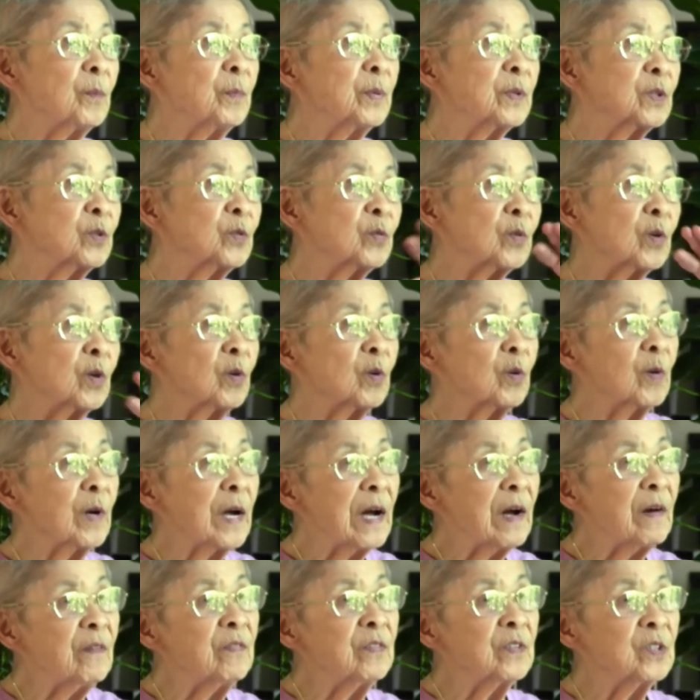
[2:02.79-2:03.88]
on Potrero
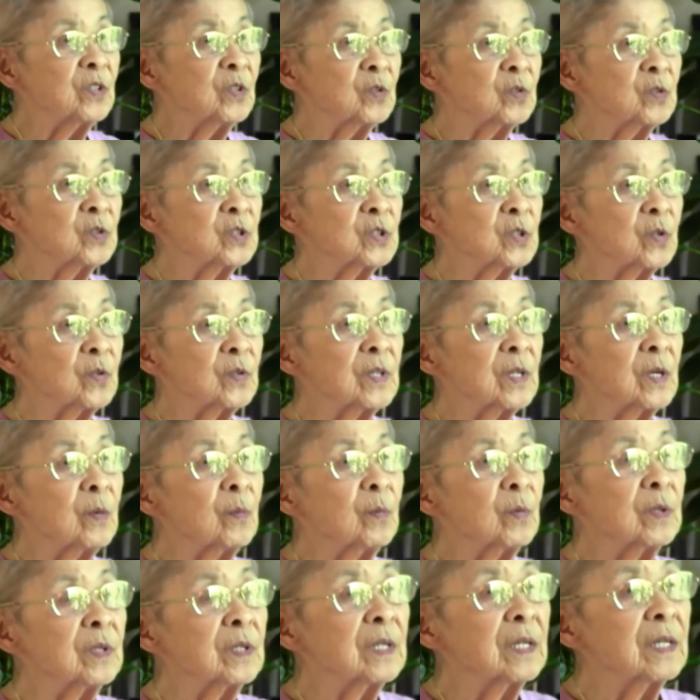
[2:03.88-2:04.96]
Avenue. So they
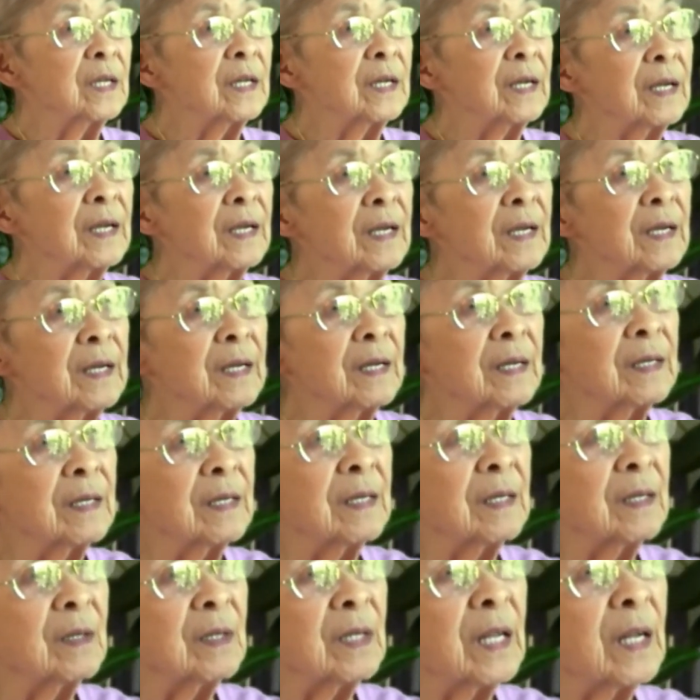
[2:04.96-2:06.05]
would,
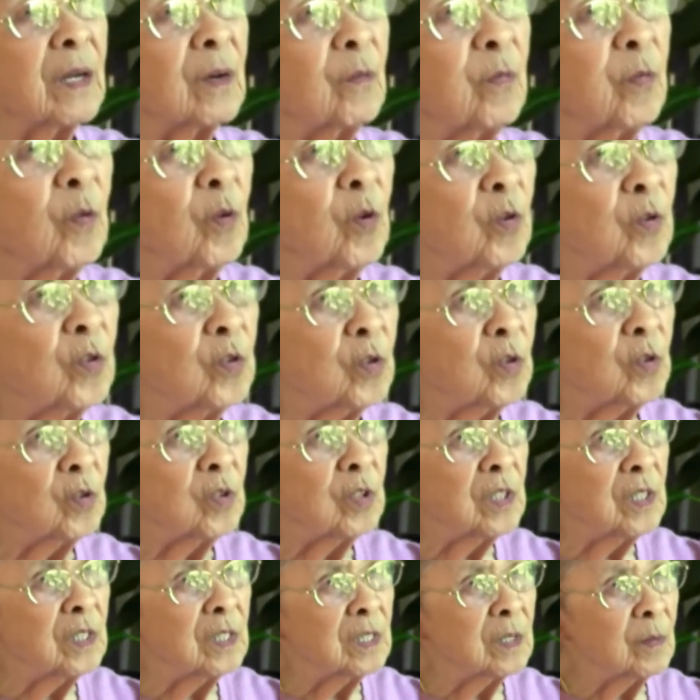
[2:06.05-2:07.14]
like
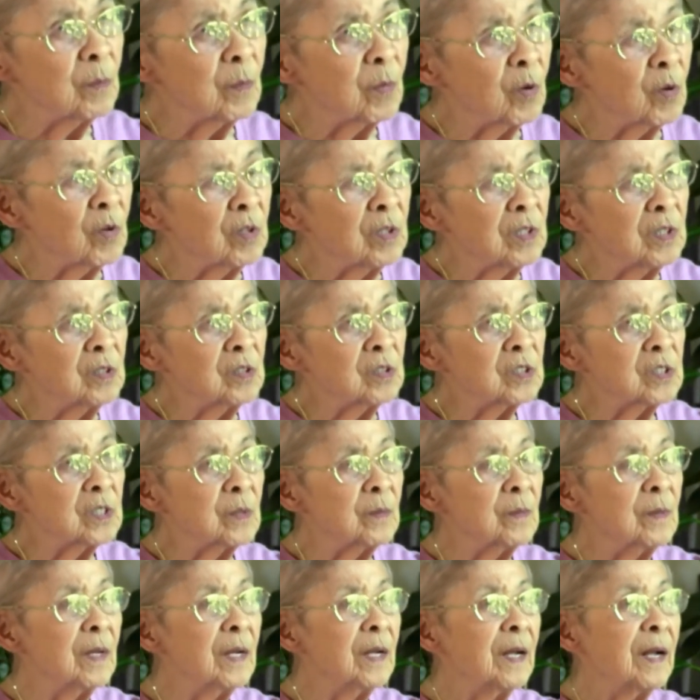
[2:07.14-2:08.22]
4:30 in the morning or
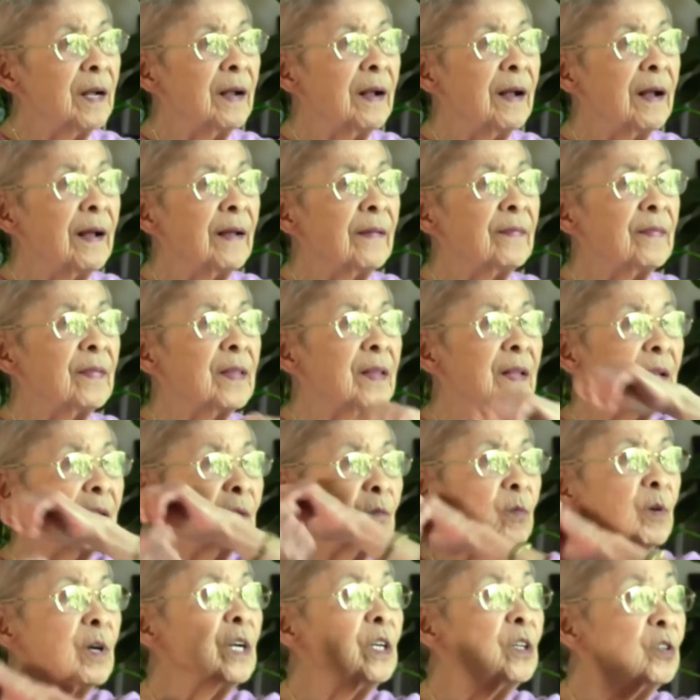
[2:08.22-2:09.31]
something,
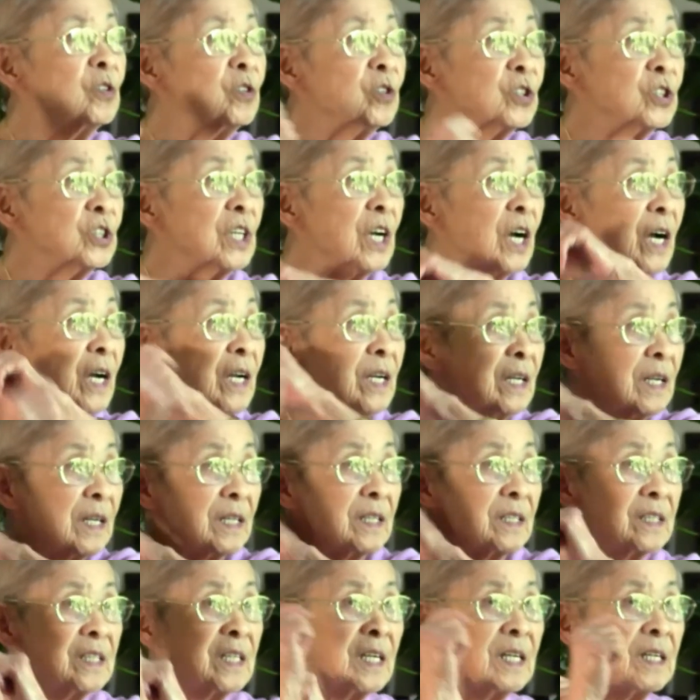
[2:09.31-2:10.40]
rain or shine,
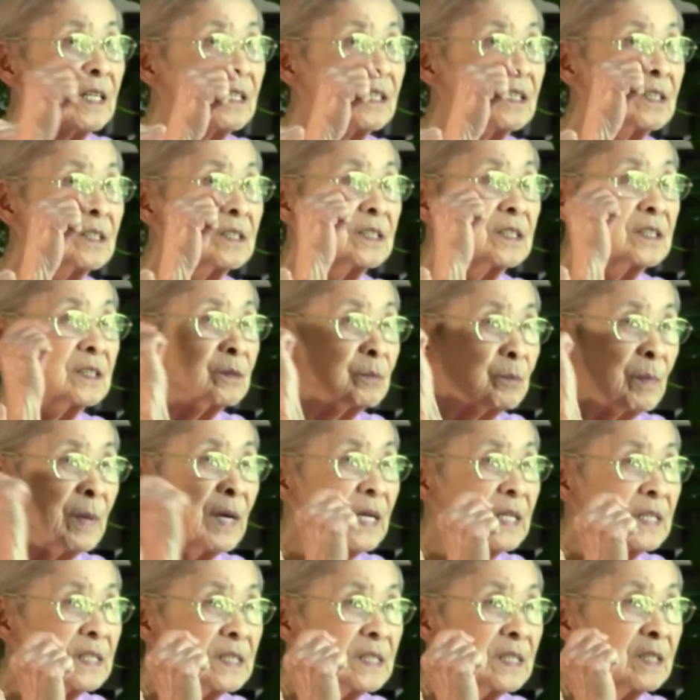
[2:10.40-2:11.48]
and take this
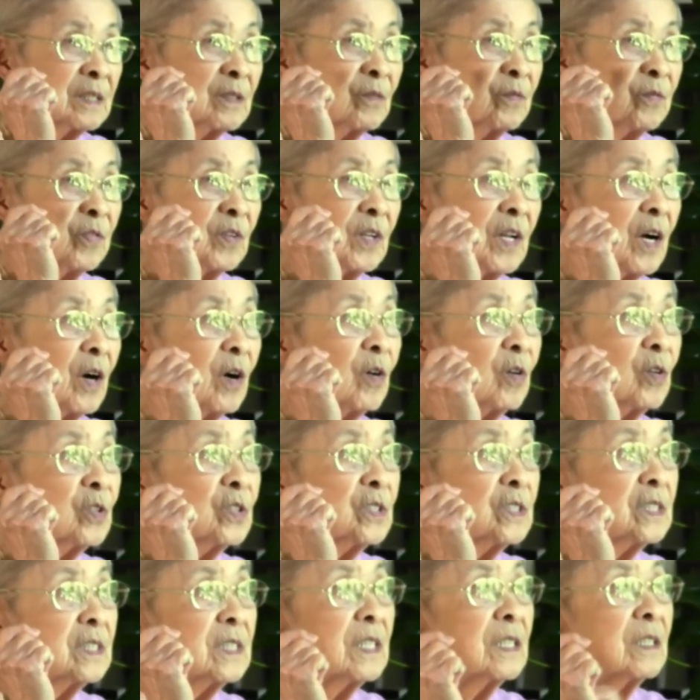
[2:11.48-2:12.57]
basket of
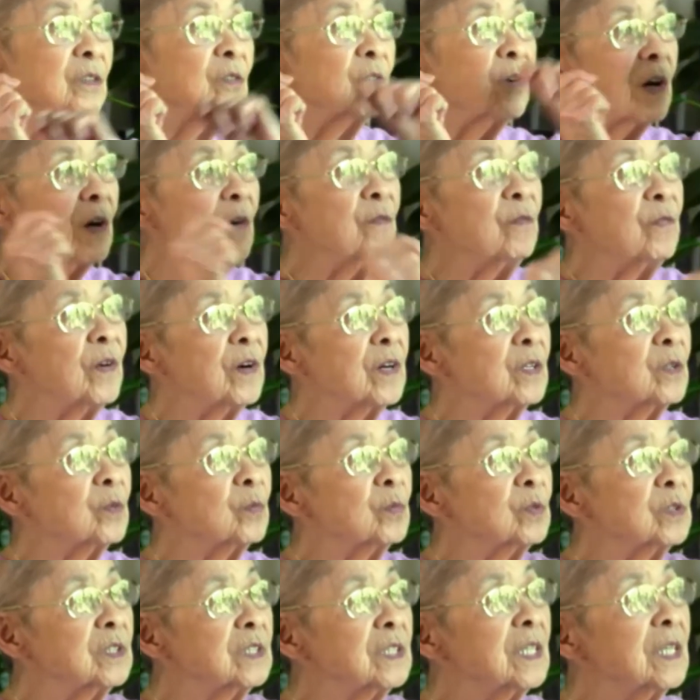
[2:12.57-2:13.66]
flowers, and then
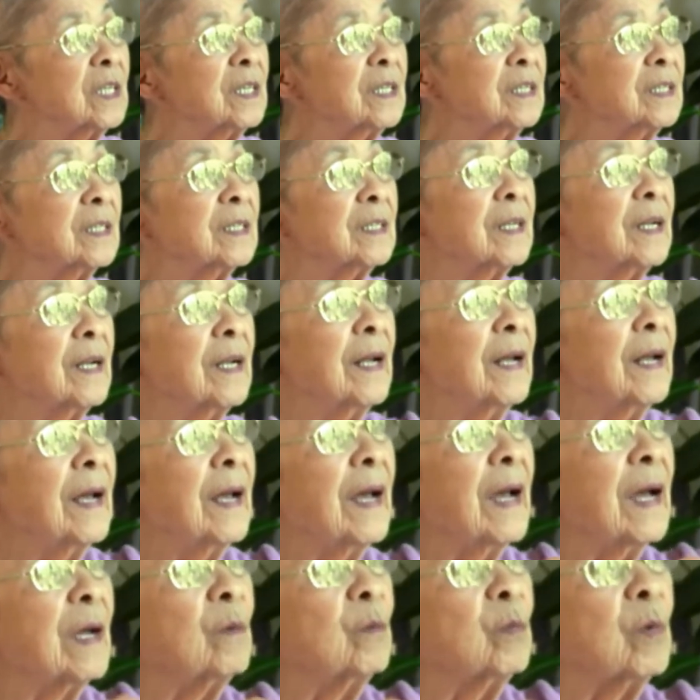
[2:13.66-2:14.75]
grandfather would take it
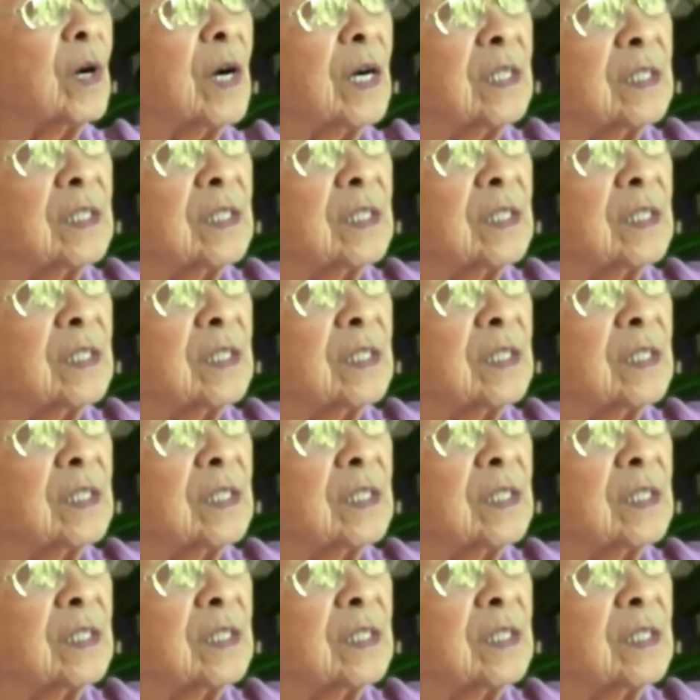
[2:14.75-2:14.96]
and